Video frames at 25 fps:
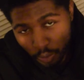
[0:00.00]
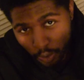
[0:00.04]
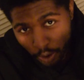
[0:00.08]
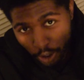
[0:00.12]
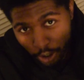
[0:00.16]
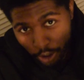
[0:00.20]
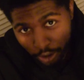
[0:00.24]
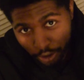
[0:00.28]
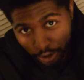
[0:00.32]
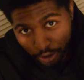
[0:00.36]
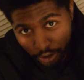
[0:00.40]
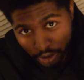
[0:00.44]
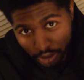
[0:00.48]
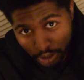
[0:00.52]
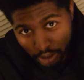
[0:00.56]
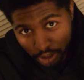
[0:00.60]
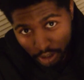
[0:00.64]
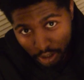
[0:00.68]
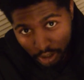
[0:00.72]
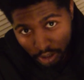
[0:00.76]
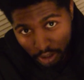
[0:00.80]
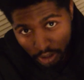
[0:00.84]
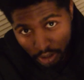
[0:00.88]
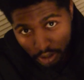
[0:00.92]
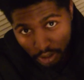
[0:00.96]
words.
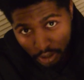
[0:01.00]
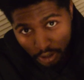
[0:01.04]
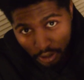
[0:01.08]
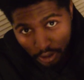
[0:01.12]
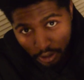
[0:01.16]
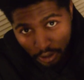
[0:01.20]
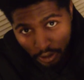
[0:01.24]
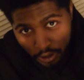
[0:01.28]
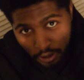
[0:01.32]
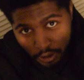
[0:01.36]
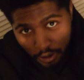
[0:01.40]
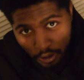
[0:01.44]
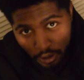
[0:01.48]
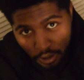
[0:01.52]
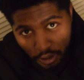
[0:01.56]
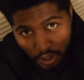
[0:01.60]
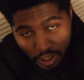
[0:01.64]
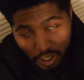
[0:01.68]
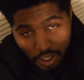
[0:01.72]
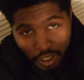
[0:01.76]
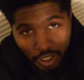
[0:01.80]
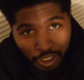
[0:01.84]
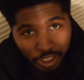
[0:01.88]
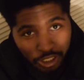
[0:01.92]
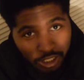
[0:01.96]

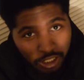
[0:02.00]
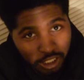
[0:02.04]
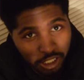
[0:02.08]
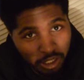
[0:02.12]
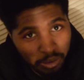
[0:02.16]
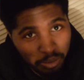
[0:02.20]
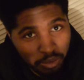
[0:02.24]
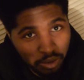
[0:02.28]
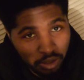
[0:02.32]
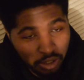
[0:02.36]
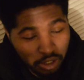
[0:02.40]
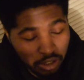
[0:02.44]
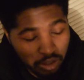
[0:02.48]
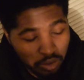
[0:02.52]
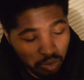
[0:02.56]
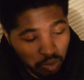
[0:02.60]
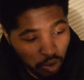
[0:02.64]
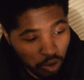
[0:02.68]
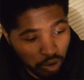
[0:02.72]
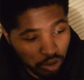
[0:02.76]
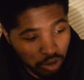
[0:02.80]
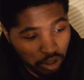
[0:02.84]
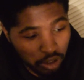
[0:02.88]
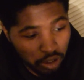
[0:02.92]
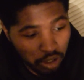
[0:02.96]
A symbol is
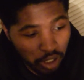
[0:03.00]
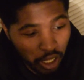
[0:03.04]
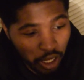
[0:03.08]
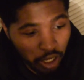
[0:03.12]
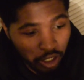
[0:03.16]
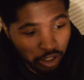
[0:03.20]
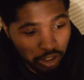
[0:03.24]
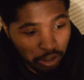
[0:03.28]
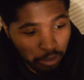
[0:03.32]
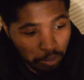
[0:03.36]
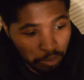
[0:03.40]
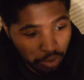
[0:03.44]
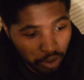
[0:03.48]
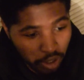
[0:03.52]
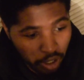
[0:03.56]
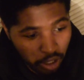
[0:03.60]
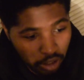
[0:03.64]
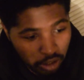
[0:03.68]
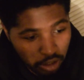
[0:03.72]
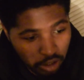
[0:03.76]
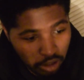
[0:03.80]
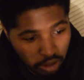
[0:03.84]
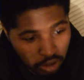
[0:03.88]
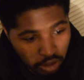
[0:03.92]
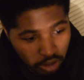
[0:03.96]
worth 1,000
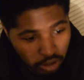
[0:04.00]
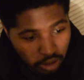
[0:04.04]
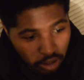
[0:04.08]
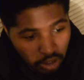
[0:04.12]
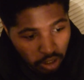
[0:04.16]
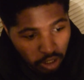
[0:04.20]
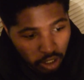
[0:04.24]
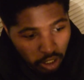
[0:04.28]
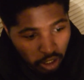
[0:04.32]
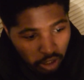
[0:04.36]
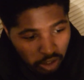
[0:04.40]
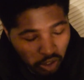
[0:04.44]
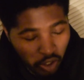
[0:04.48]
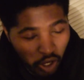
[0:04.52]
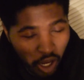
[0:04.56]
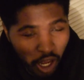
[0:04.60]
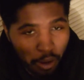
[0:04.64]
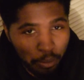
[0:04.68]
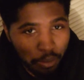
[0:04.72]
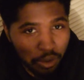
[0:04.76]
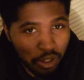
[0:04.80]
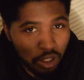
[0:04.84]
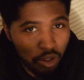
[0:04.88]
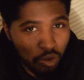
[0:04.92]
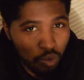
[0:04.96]
pictures. So how
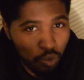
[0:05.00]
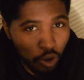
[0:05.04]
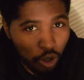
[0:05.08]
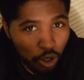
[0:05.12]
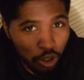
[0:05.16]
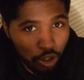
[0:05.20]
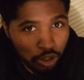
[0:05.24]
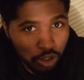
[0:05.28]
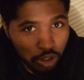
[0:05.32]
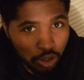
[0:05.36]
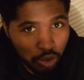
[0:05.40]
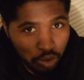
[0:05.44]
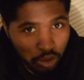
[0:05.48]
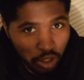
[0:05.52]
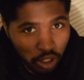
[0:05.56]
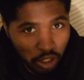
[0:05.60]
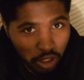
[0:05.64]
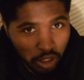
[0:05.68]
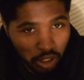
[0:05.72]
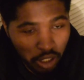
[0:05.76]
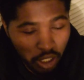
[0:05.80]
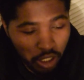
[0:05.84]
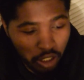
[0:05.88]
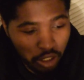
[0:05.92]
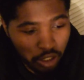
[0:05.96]
many words you
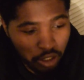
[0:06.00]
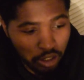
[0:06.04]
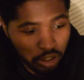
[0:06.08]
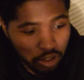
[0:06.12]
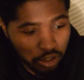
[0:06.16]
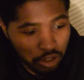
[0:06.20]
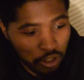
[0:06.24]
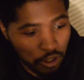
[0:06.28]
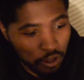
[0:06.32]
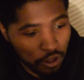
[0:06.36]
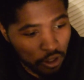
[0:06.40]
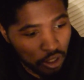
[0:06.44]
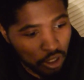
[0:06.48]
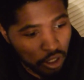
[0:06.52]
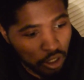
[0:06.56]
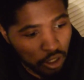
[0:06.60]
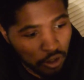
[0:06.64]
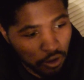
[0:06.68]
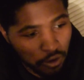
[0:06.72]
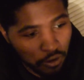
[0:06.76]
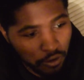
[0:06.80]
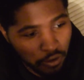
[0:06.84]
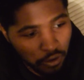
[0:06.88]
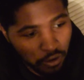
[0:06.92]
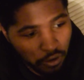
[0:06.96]
think that is?
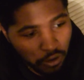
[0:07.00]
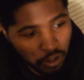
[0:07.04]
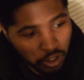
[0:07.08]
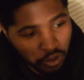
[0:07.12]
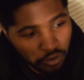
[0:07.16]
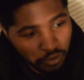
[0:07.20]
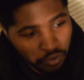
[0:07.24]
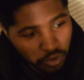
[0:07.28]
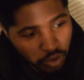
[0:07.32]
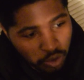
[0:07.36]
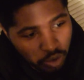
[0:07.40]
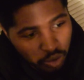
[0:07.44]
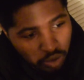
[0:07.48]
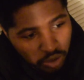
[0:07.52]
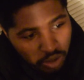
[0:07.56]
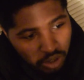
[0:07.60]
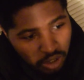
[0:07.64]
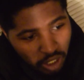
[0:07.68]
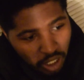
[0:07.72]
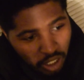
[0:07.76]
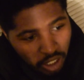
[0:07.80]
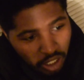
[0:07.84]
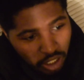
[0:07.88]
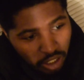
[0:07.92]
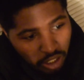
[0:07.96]
If you
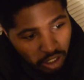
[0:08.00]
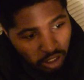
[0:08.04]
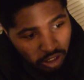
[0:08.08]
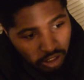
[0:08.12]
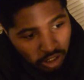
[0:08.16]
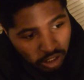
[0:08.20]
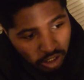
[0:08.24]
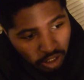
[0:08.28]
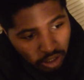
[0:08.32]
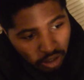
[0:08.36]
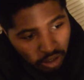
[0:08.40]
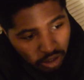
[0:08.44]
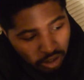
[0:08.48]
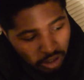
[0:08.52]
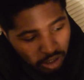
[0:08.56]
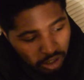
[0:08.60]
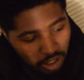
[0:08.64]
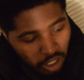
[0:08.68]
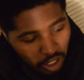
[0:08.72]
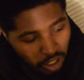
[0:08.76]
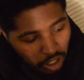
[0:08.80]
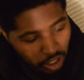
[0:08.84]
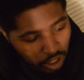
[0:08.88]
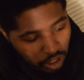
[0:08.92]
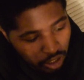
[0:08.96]
studying
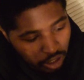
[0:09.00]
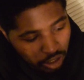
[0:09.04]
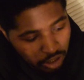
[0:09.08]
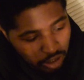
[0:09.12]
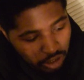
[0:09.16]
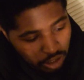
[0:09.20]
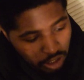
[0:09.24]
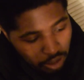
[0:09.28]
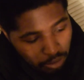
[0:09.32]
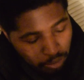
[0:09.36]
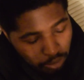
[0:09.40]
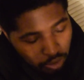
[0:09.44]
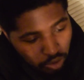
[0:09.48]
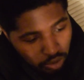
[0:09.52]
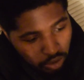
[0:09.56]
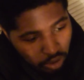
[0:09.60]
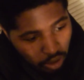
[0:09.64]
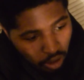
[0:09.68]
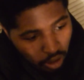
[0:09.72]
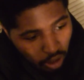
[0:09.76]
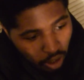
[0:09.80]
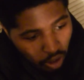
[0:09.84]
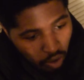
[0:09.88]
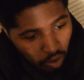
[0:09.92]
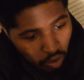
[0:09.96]
the symbols
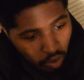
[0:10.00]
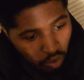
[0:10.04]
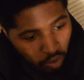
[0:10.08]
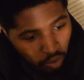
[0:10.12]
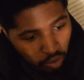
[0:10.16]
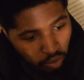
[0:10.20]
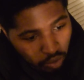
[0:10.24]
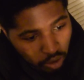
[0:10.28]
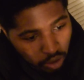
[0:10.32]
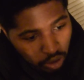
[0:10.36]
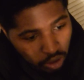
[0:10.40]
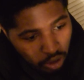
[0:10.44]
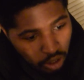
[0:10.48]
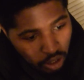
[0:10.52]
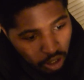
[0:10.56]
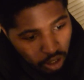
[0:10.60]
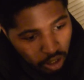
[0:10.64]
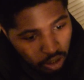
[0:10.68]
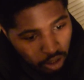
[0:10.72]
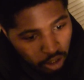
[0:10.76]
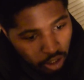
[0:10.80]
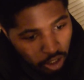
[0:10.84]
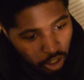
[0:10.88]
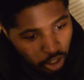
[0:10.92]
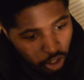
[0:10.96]
alone,
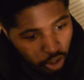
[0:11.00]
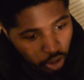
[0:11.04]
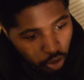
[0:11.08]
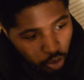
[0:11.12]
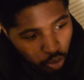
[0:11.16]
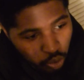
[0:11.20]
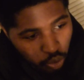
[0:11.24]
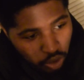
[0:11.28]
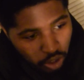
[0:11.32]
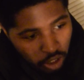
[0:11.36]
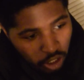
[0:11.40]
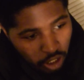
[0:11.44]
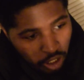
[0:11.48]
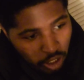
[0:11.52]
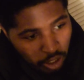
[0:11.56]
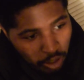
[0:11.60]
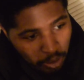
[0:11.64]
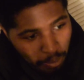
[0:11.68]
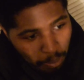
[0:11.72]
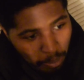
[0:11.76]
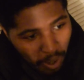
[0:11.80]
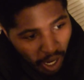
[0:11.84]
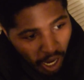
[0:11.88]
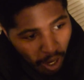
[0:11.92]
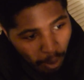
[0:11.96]
you
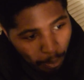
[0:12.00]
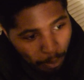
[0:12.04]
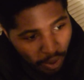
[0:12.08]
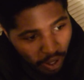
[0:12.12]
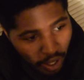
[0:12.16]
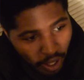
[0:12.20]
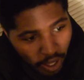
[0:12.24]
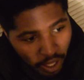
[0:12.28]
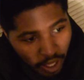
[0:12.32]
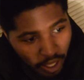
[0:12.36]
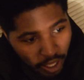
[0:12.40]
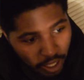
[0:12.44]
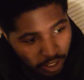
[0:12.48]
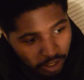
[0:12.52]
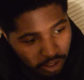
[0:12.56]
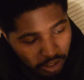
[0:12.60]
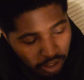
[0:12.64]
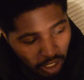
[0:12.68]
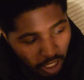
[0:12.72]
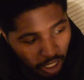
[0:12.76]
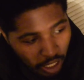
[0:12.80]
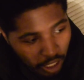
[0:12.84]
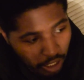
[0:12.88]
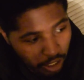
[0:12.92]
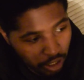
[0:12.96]
can bypass
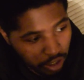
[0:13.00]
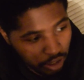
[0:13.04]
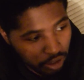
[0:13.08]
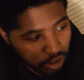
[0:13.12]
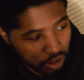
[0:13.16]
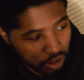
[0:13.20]
like